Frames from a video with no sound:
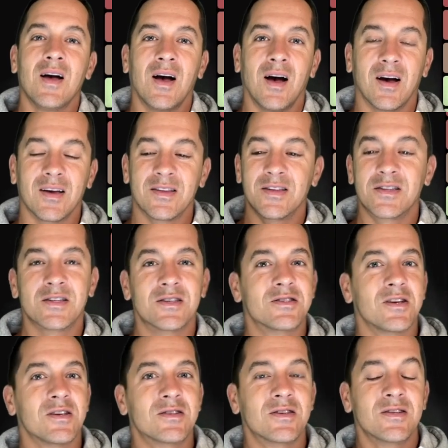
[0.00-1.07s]
Hi, this is
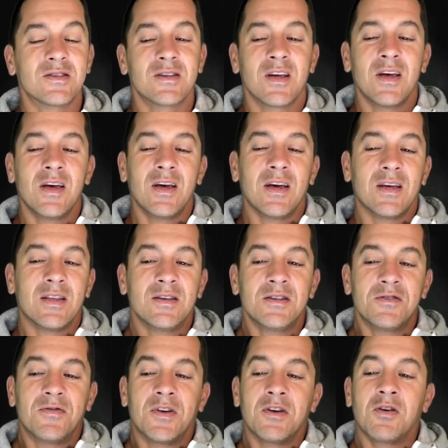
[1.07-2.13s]
Justice. In
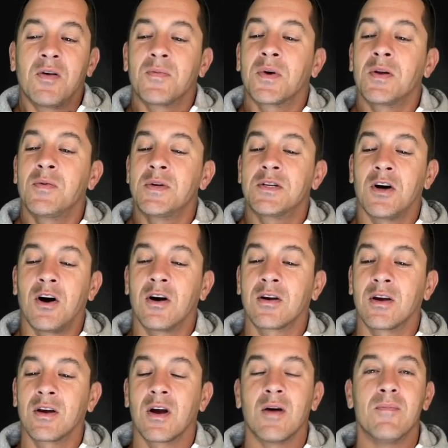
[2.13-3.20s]
this video, I'm going to be
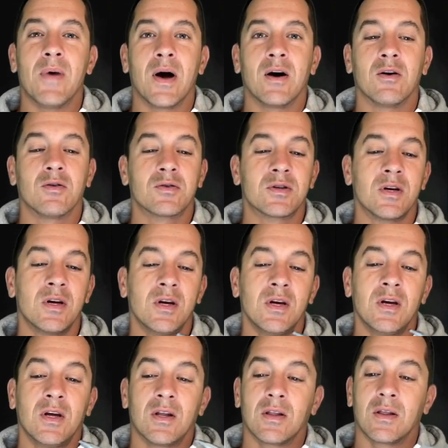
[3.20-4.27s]
talking about
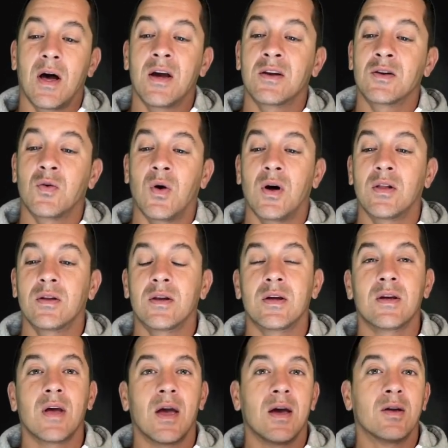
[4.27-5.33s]
line
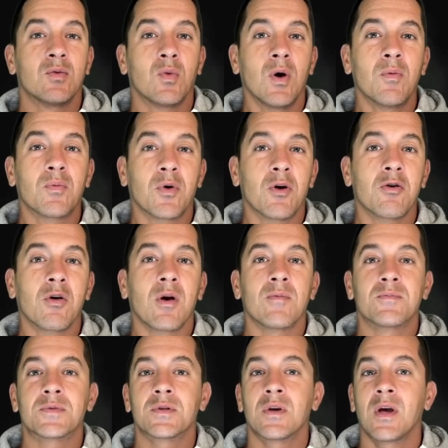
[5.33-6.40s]
quality and what
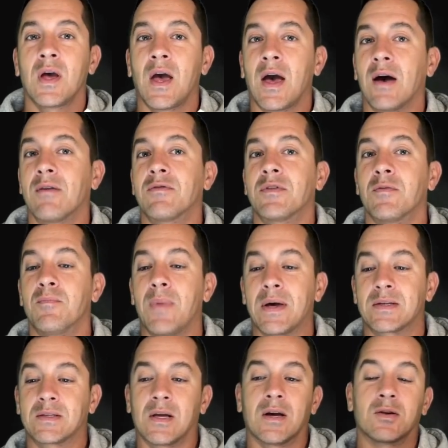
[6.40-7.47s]
programs have the
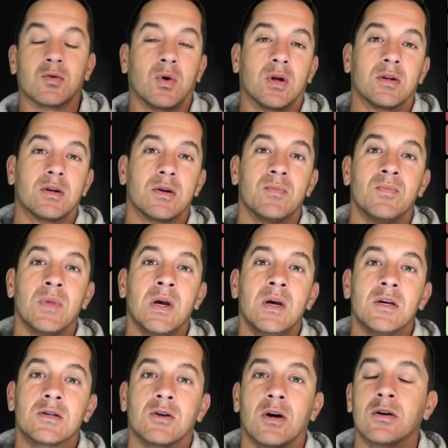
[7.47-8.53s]
best line quality.
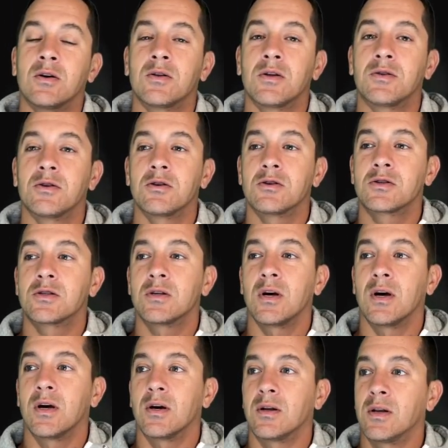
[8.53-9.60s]
So I know that there's
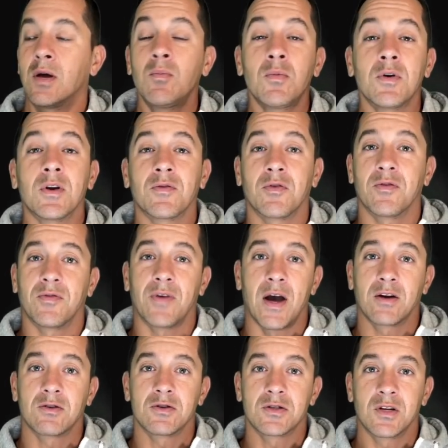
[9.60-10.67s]
a number of different
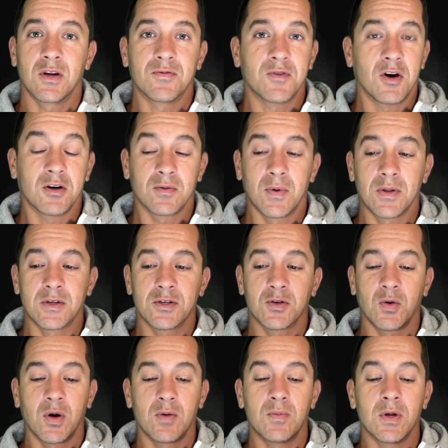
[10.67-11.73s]
factors, and I've talked about this
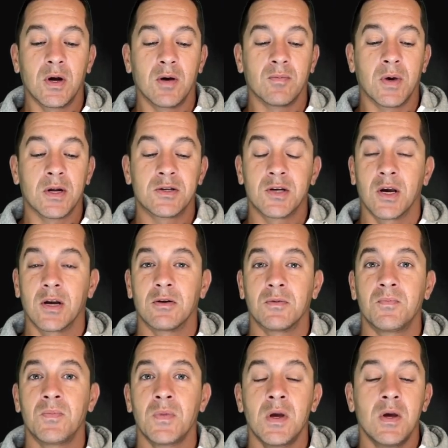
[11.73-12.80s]
quite a bit on my
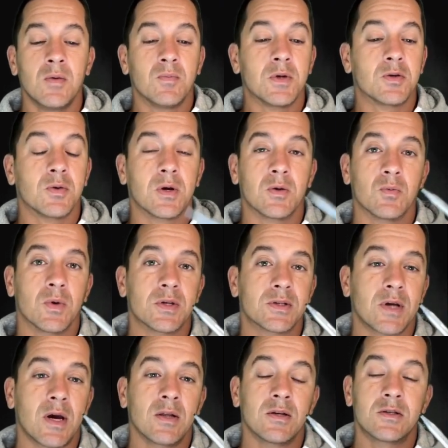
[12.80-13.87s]
channel, between what
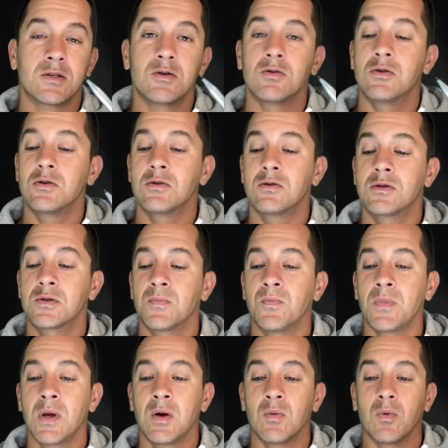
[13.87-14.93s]
stylus you use,
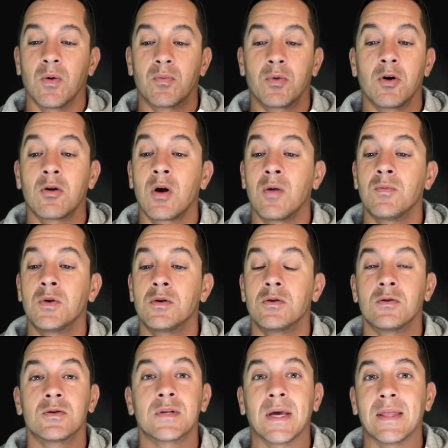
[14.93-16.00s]
what program you
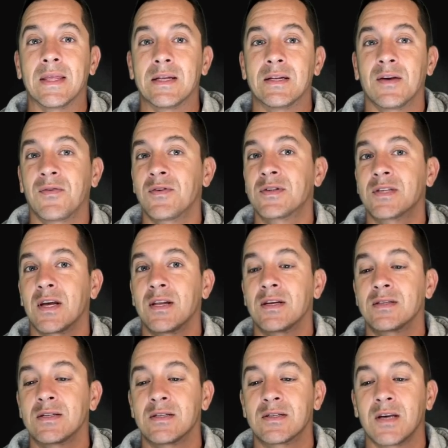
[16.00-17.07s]
use, and then different
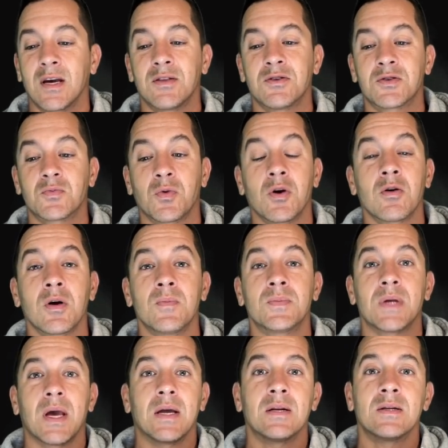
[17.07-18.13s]
settings inside those programs
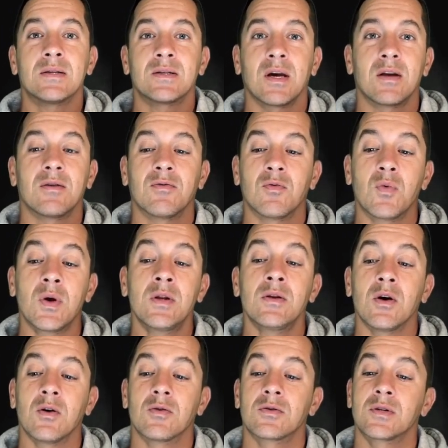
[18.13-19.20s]
and inside of
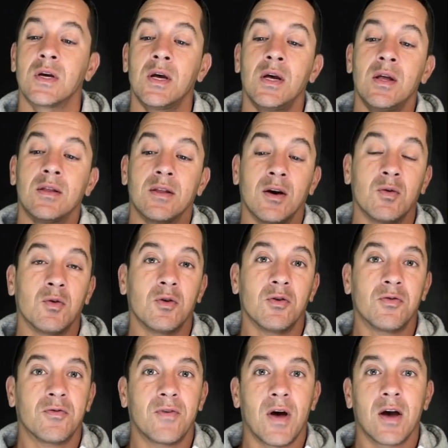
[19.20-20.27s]
Windows that will
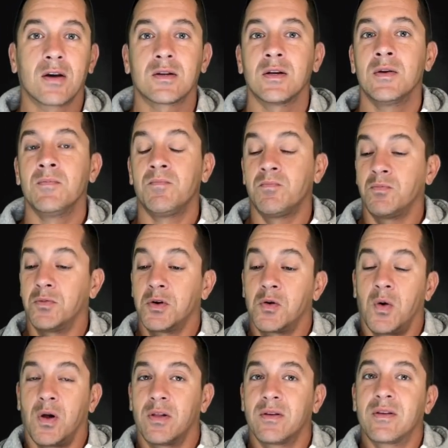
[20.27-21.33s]
affect the
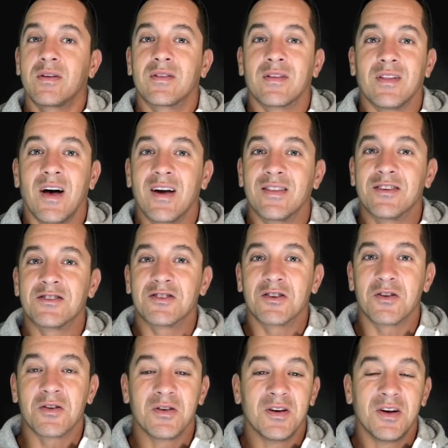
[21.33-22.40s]
quality of the line that
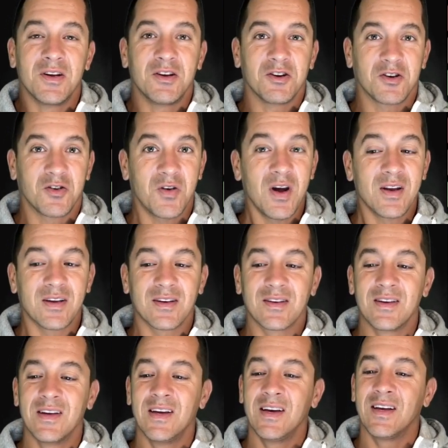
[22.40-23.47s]
you're, you're
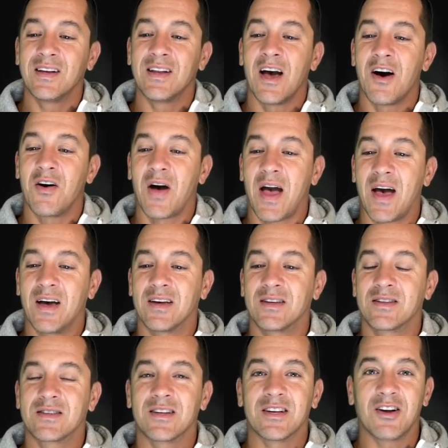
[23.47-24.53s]
creating. Now,
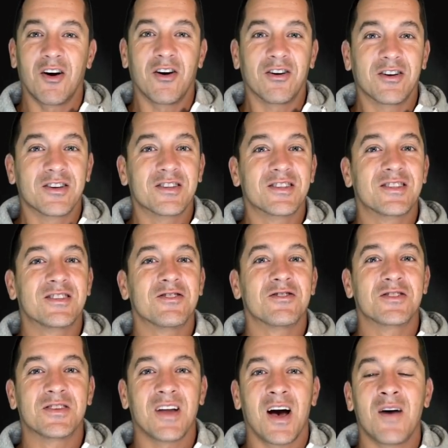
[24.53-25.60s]
as an artist,
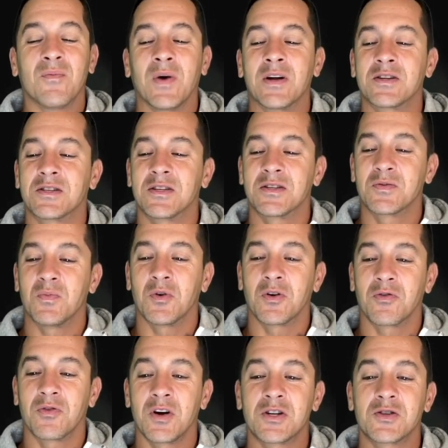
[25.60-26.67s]
there's not much that's more
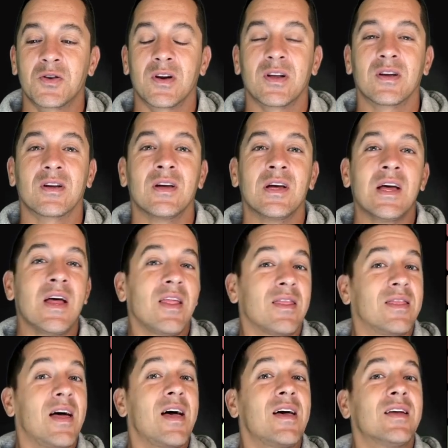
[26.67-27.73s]
frustrating
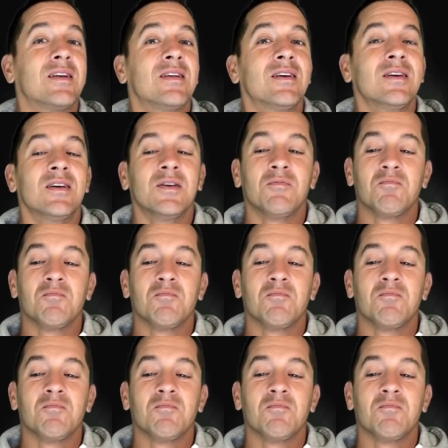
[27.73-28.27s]
than